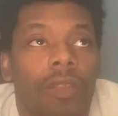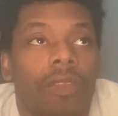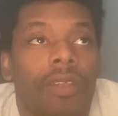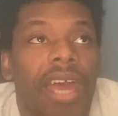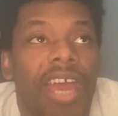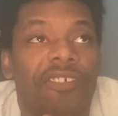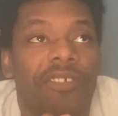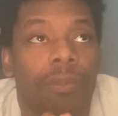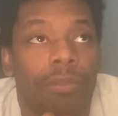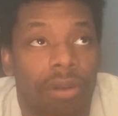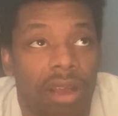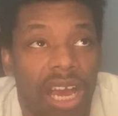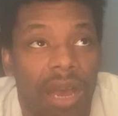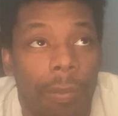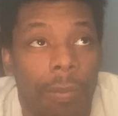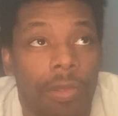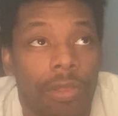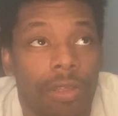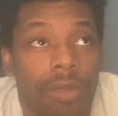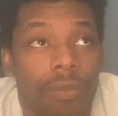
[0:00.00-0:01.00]
have a
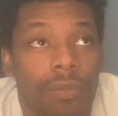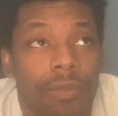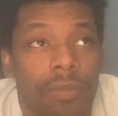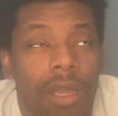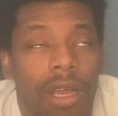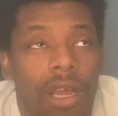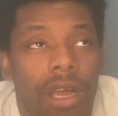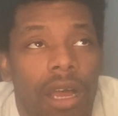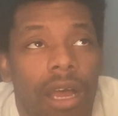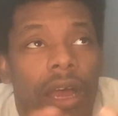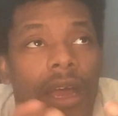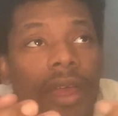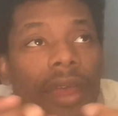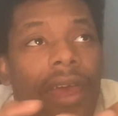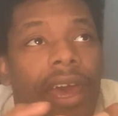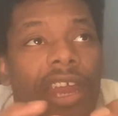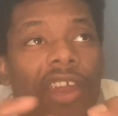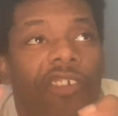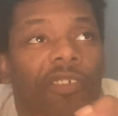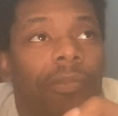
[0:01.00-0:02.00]
problem
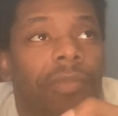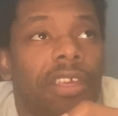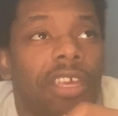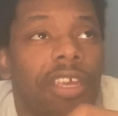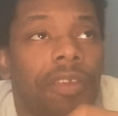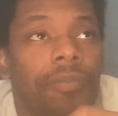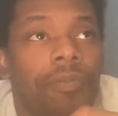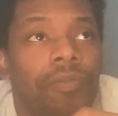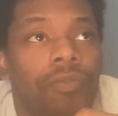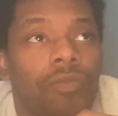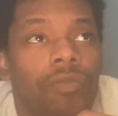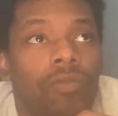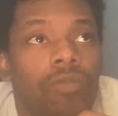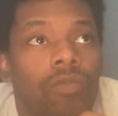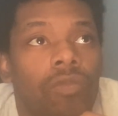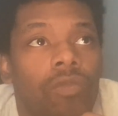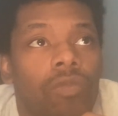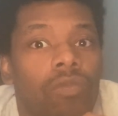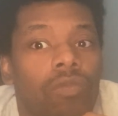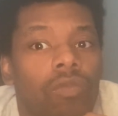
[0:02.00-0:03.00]
ahead of me
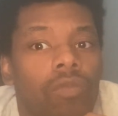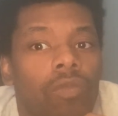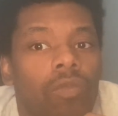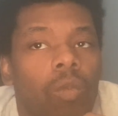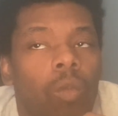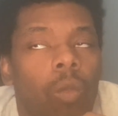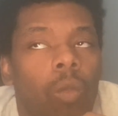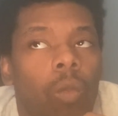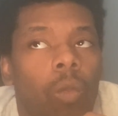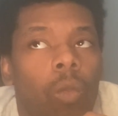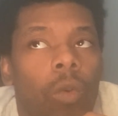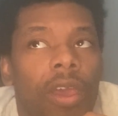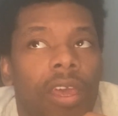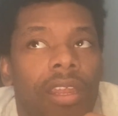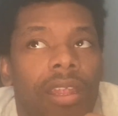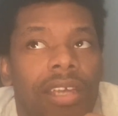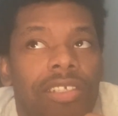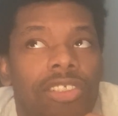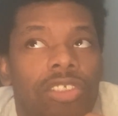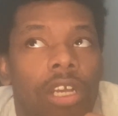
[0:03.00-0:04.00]
when
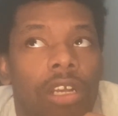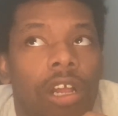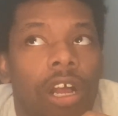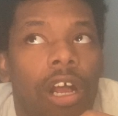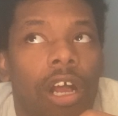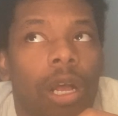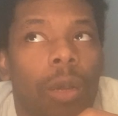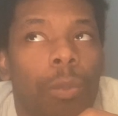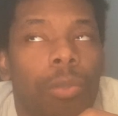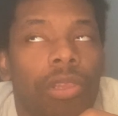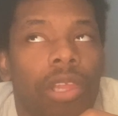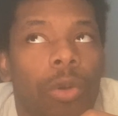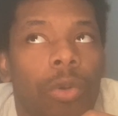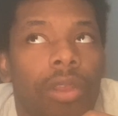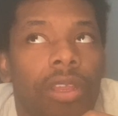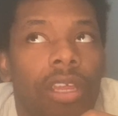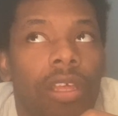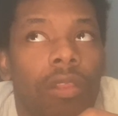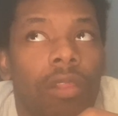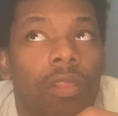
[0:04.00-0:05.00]
I start
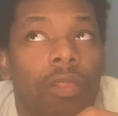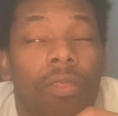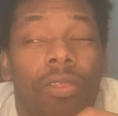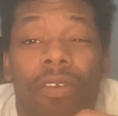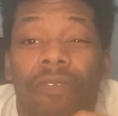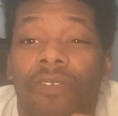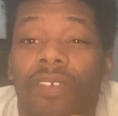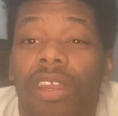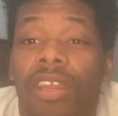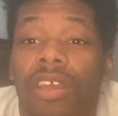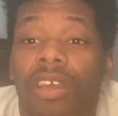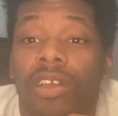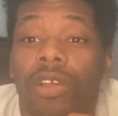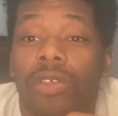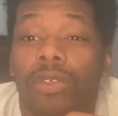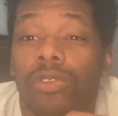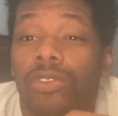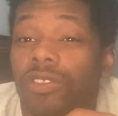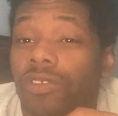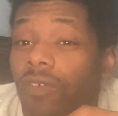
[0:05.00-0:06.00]
uploading the
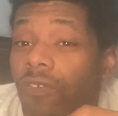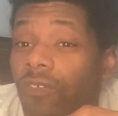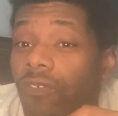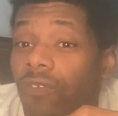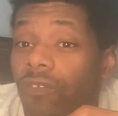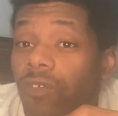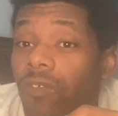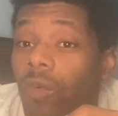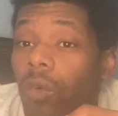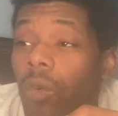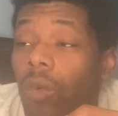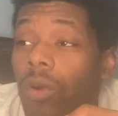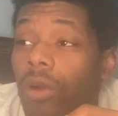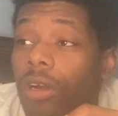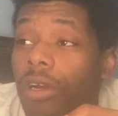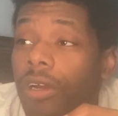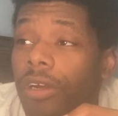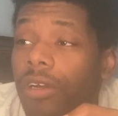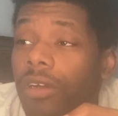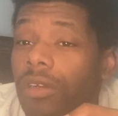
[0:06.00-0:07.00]
videos
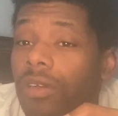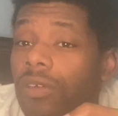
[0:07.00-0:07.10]
for